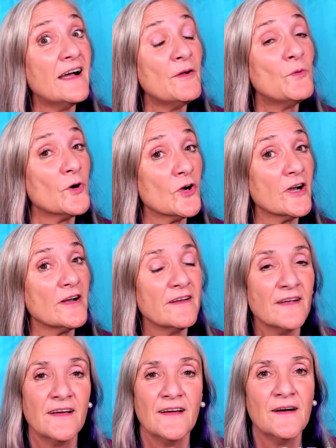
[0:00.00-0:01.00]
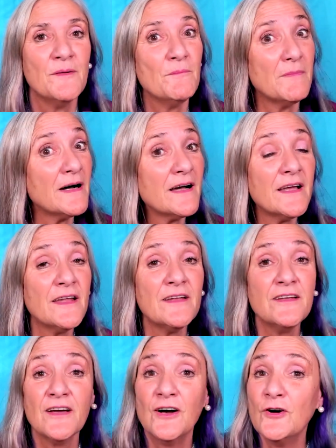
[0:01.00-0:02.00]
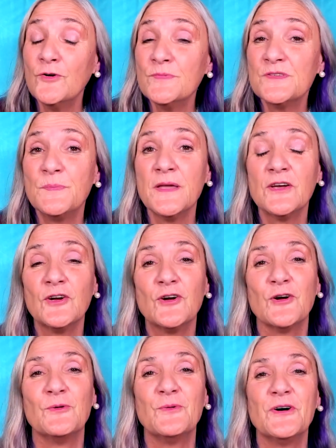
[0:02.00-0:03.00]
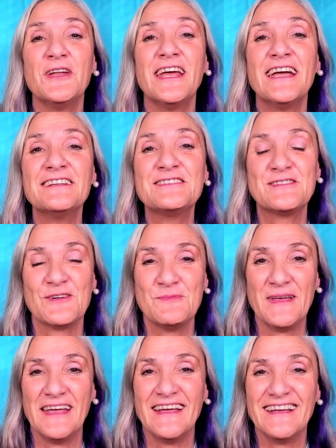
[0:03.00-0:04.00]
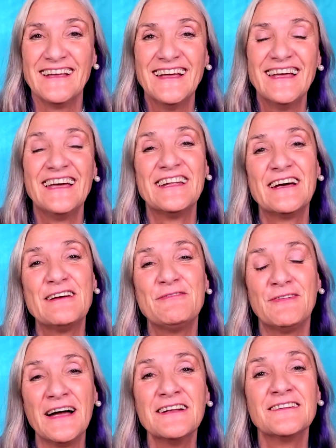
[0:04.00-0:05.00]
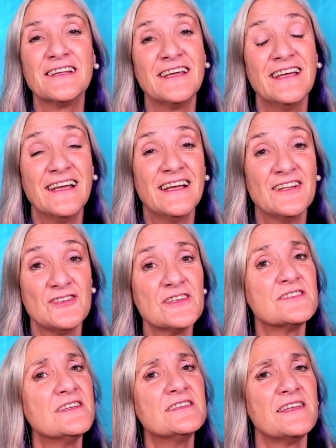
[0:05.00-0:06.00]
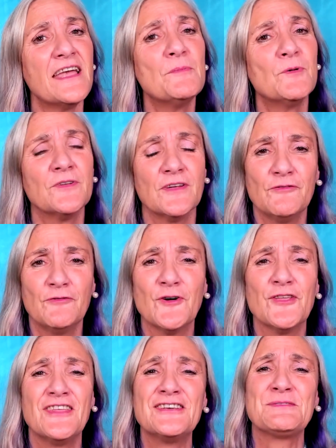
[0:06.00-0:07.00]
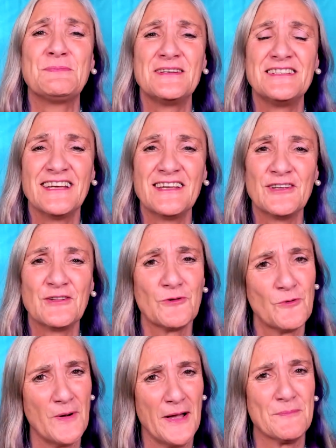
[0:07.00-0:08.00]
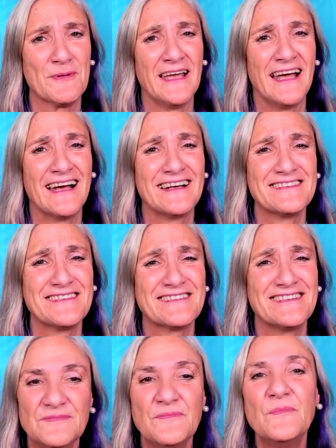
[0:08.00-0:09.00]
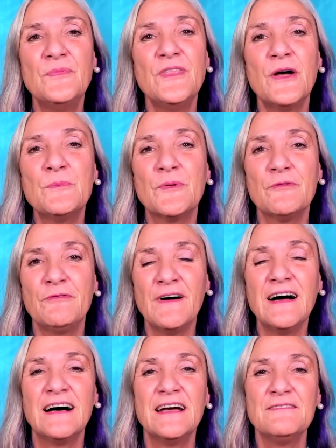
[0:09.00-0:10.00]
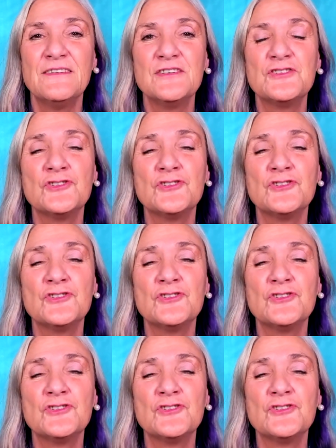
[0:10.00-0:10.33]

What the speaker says: word, my home speaker would answer me, and I finally just disabled it for this particular webcast. Number 5 is